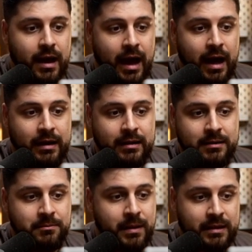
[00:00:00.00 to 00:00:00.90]
I
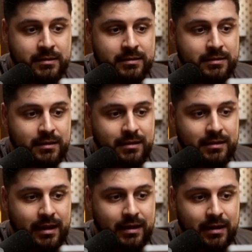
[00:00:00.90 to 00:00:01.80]
can bet, uh,
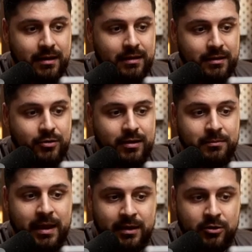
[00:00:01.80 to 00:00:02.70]
like you can
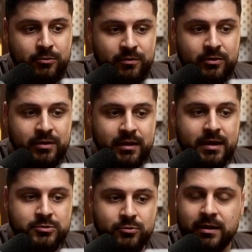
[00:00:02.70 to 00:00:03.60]
make a YouTube video that
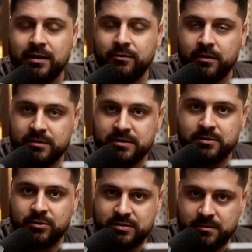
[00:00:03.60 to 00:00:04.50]
gets you 20 uh,
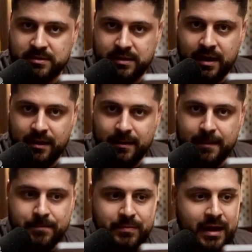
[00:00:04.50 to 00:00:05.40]
new subs a day,
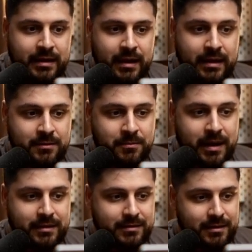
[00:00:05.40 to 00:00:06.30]
and I can
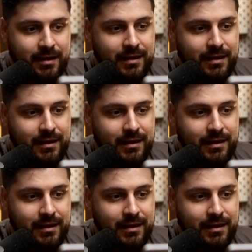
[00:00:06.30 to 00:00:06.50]
bet